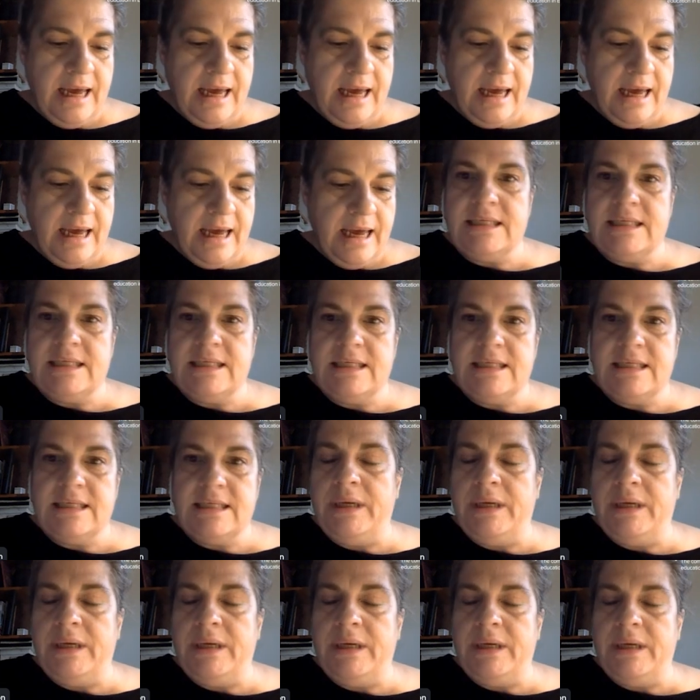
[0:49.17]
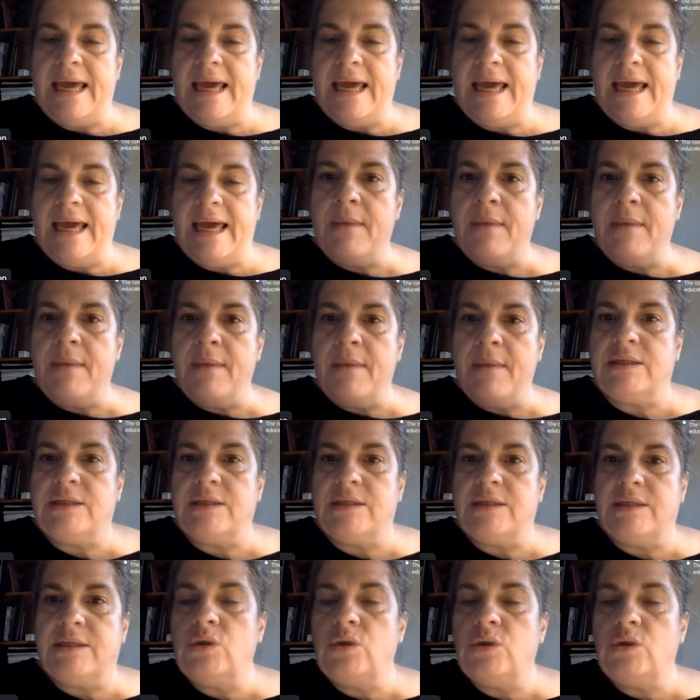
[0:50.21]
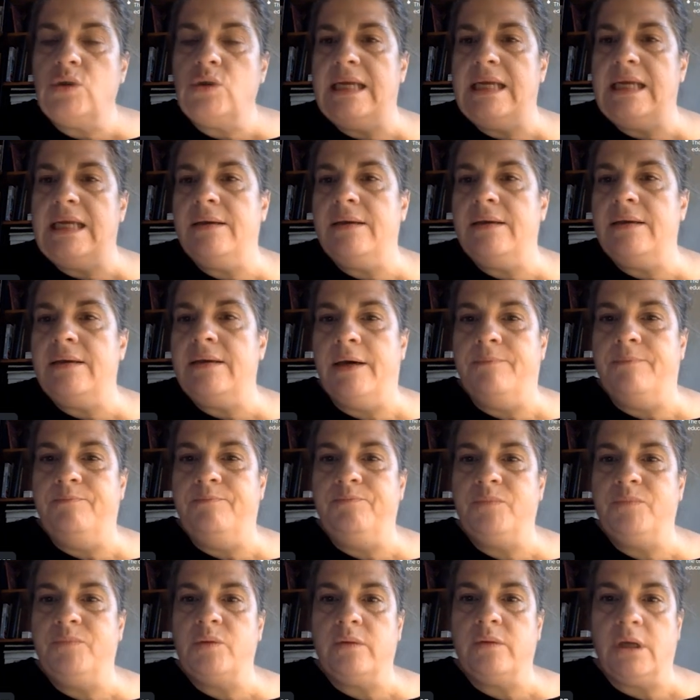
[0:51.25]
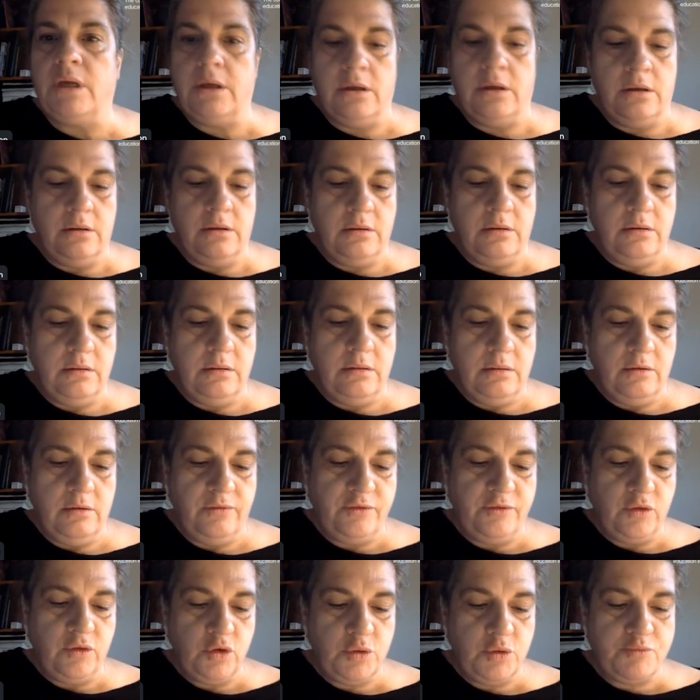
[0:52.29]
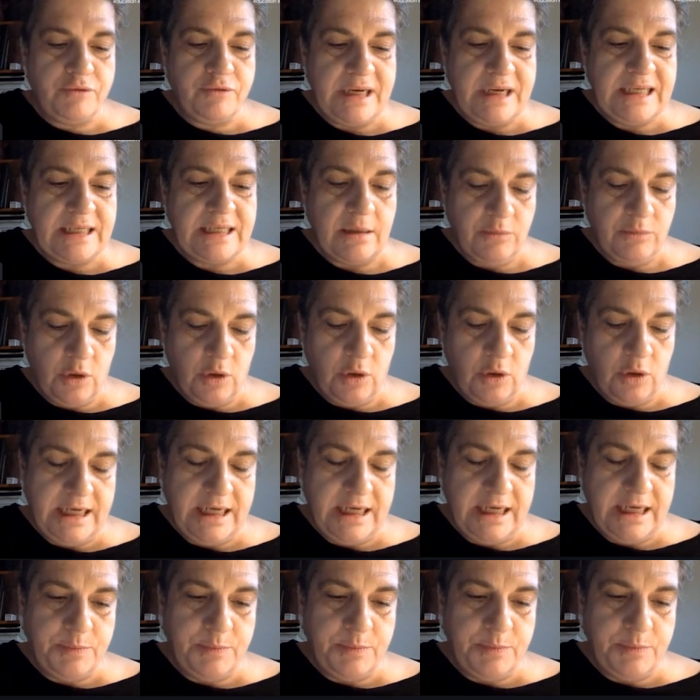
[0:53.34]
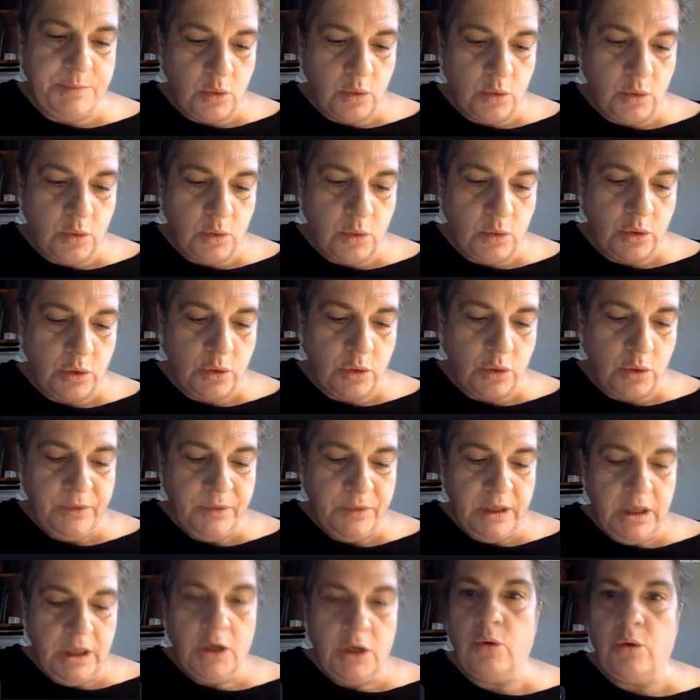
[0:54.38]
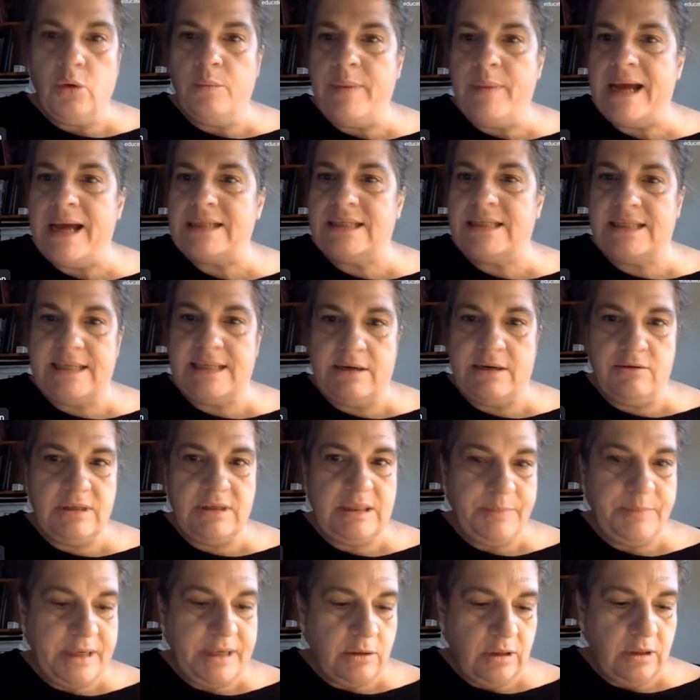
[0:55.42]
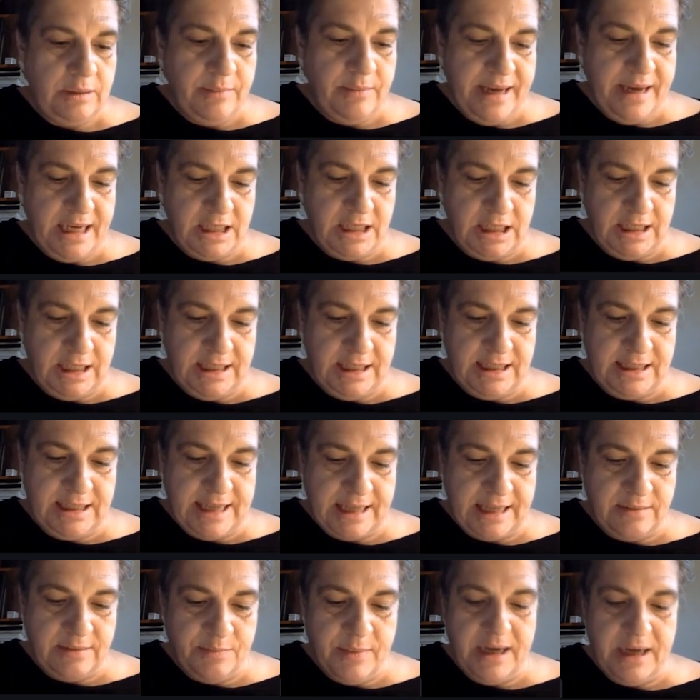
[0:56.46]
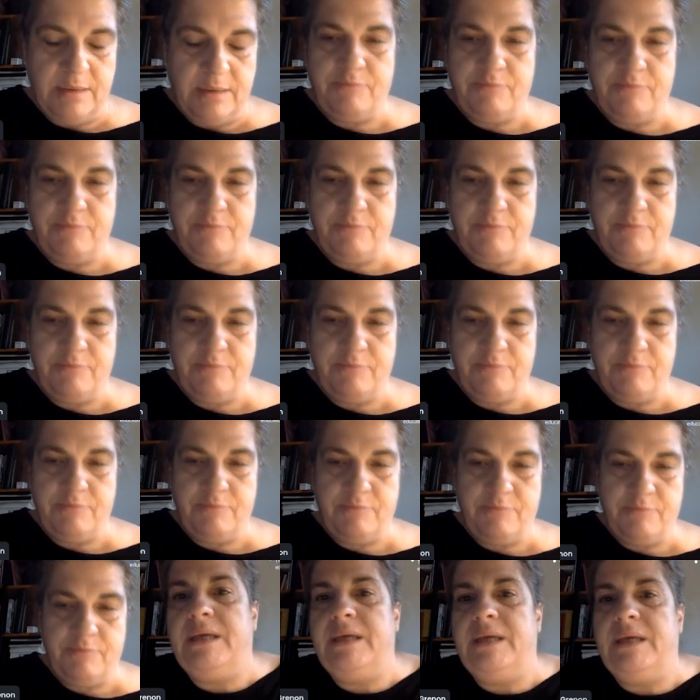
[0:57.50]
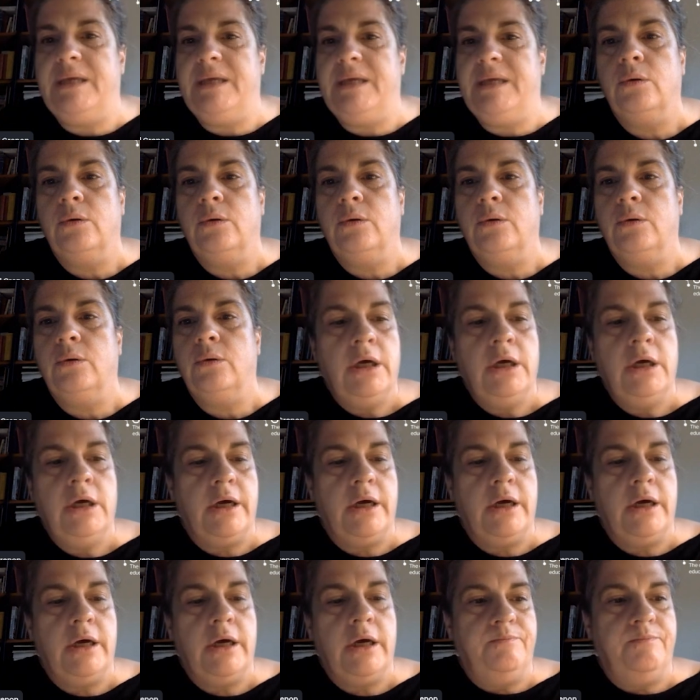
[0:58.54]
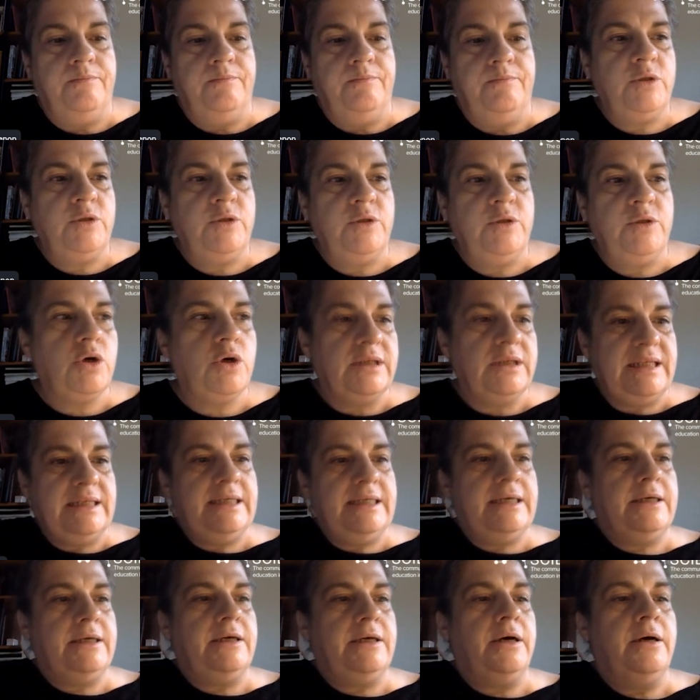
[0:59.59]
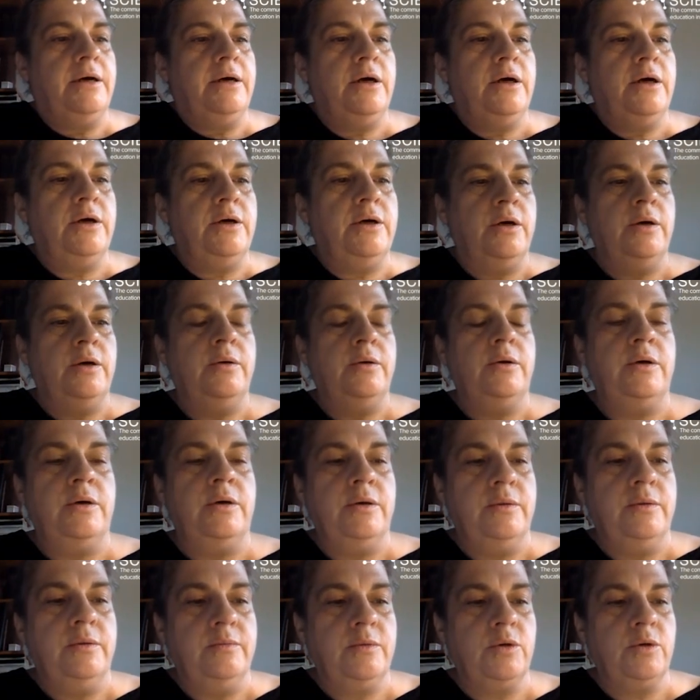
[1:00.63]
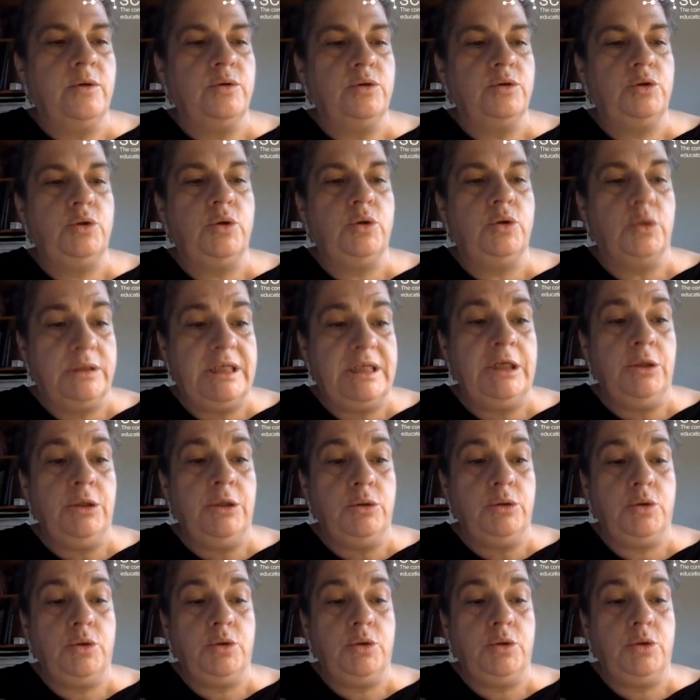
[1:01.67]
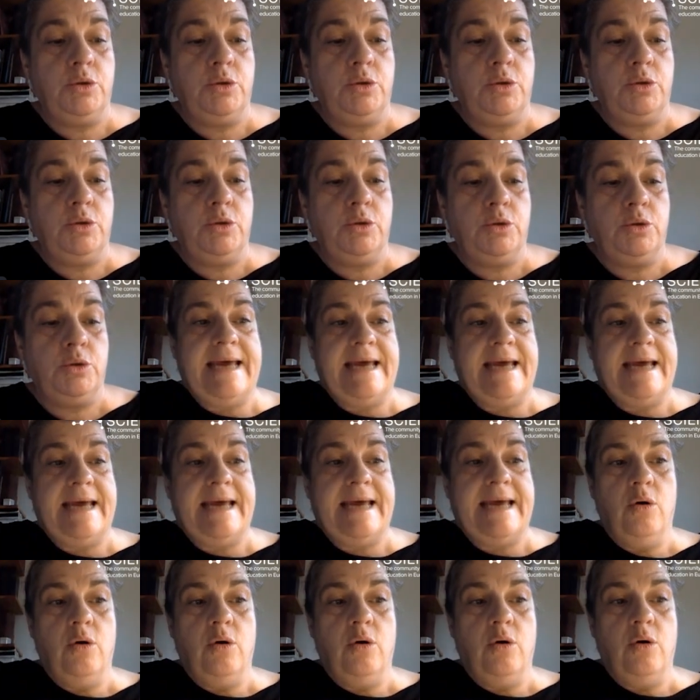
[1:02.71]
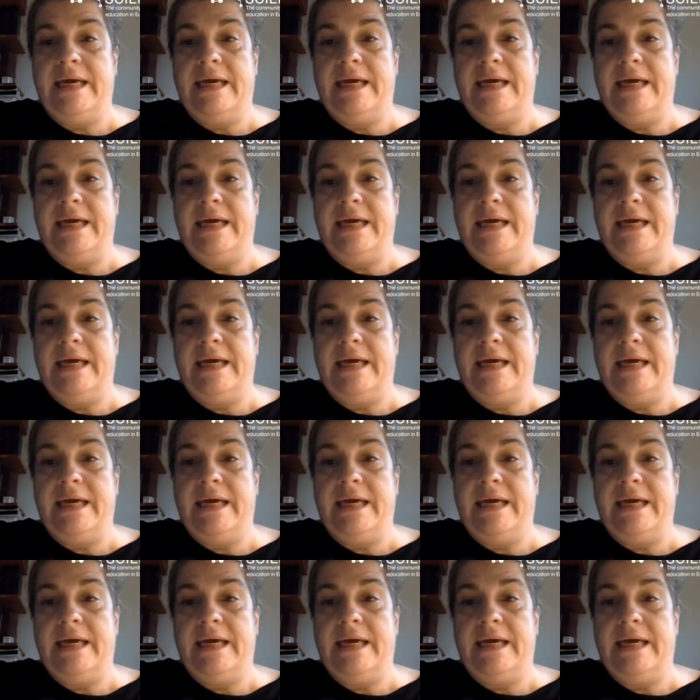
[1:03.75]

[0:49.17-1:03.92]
And we aim at mostly, of course, bring some knowledge, but also combat stereotypical images that might prevent young people to consider to continue to study STEM or